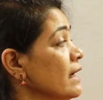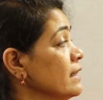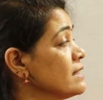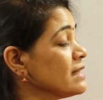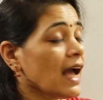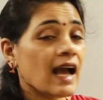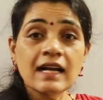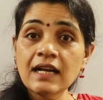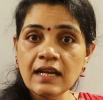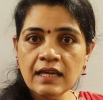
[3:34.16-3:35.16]
this
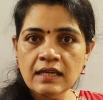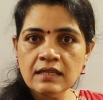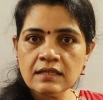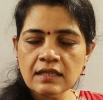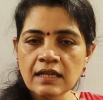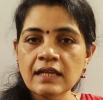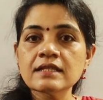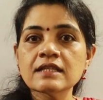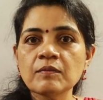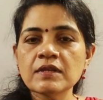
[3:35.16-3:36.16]
angle is in a
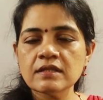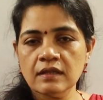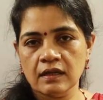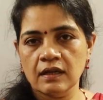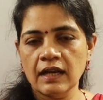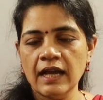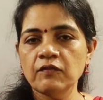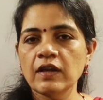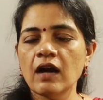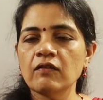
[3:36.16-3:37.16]
semicircle, and
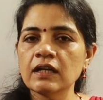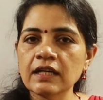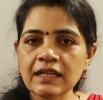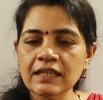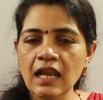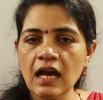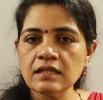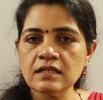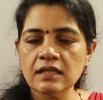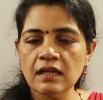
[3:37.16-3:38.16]
we have learned in the
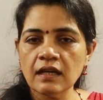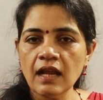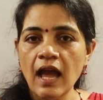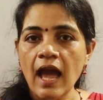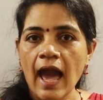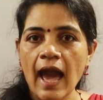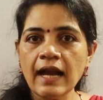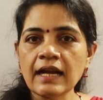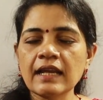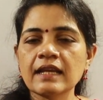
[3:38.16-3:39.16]
last year
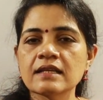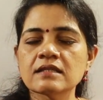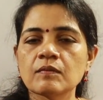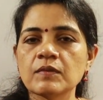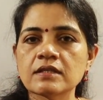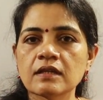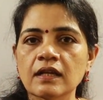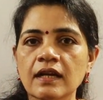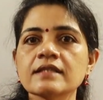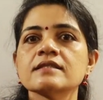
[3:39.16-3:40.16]
angle in a
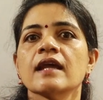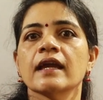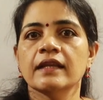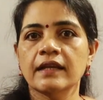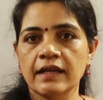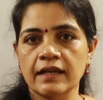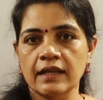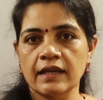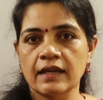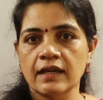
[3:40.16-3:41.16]
semicircle is 90
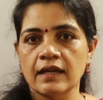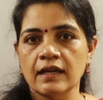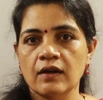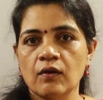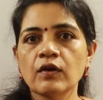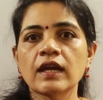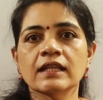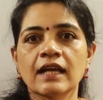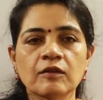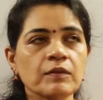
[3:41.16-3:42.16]
degree. Okay,
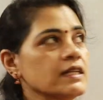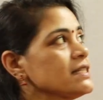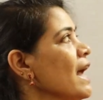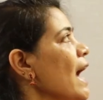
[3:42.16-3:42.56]
that means